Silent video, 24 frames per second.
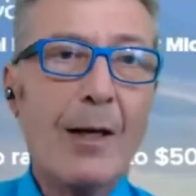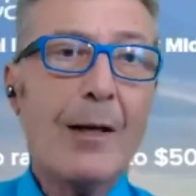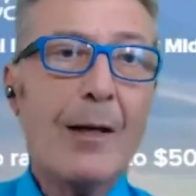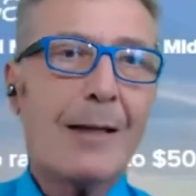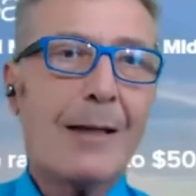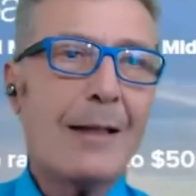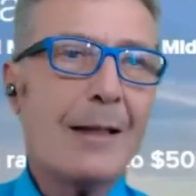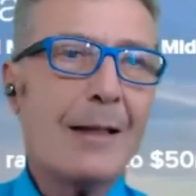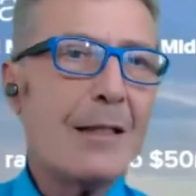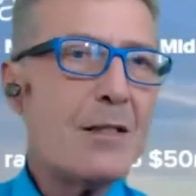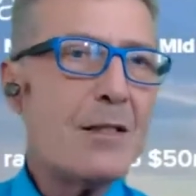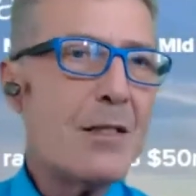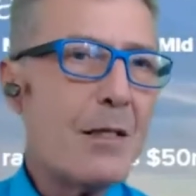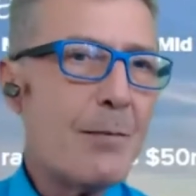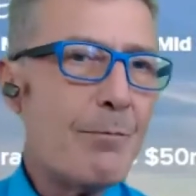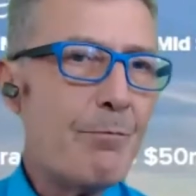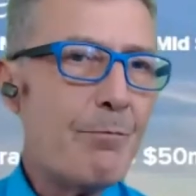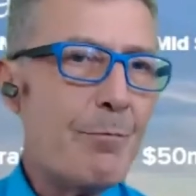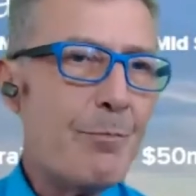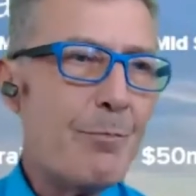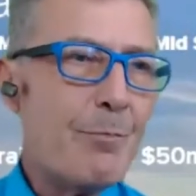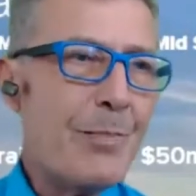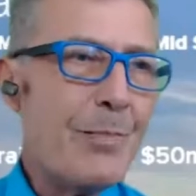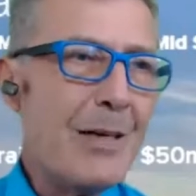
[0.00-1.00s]
That is a
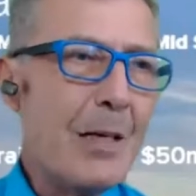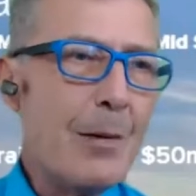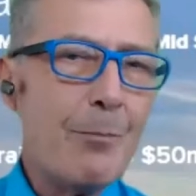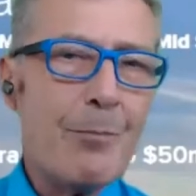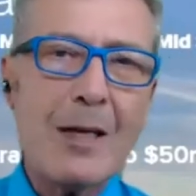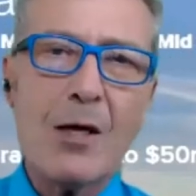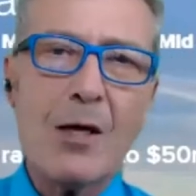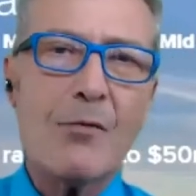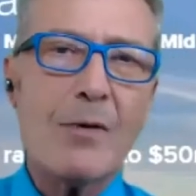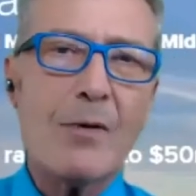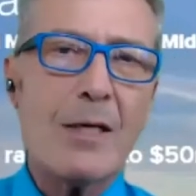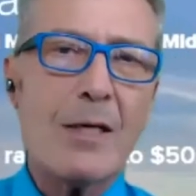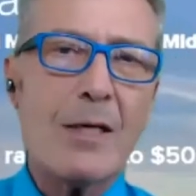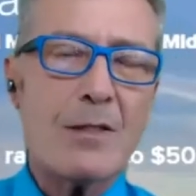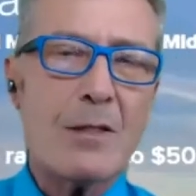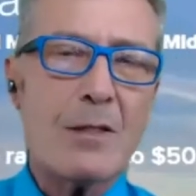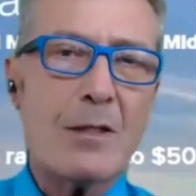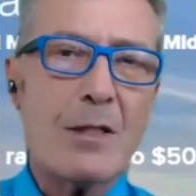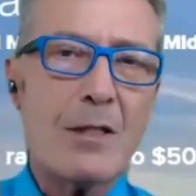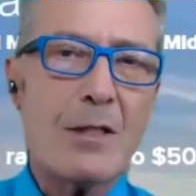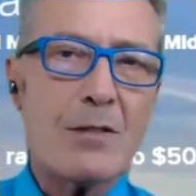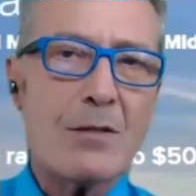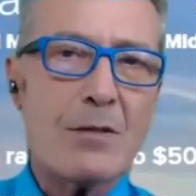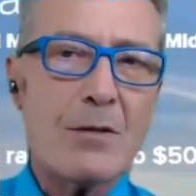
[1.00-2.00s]
big, big reason
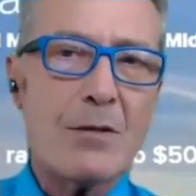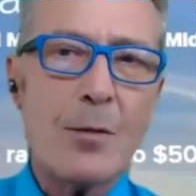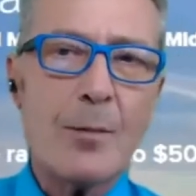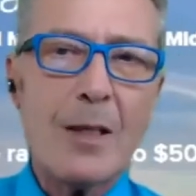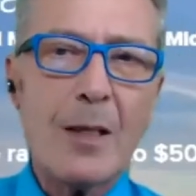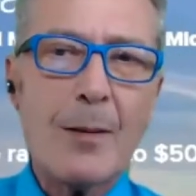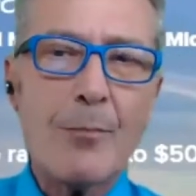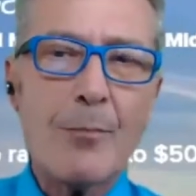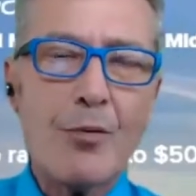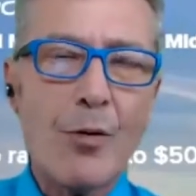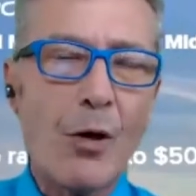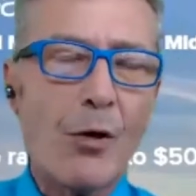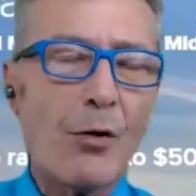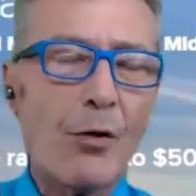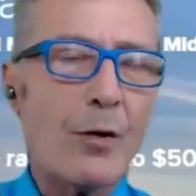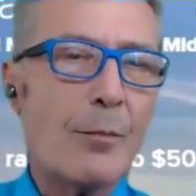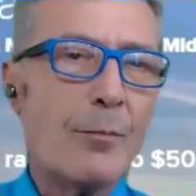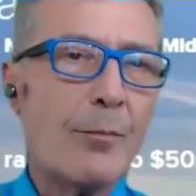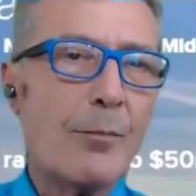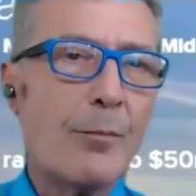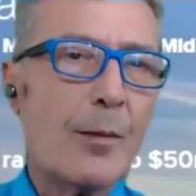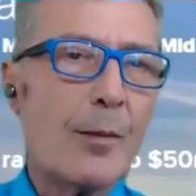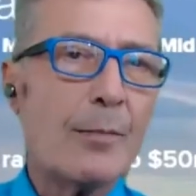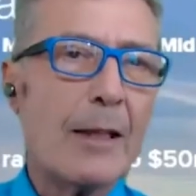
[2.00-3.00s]
there's so many broken
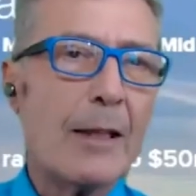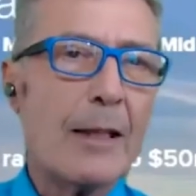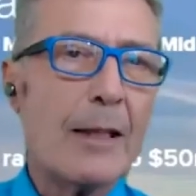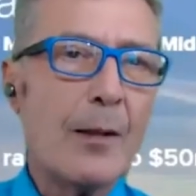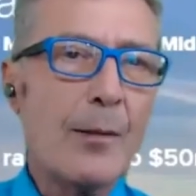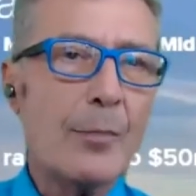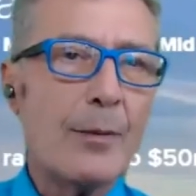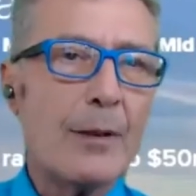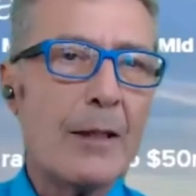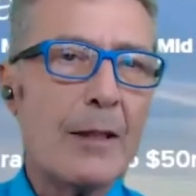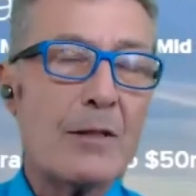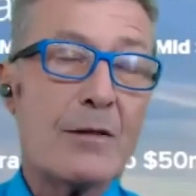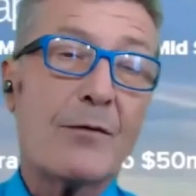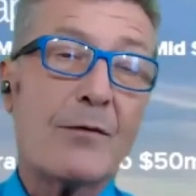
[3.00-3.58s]
public companies.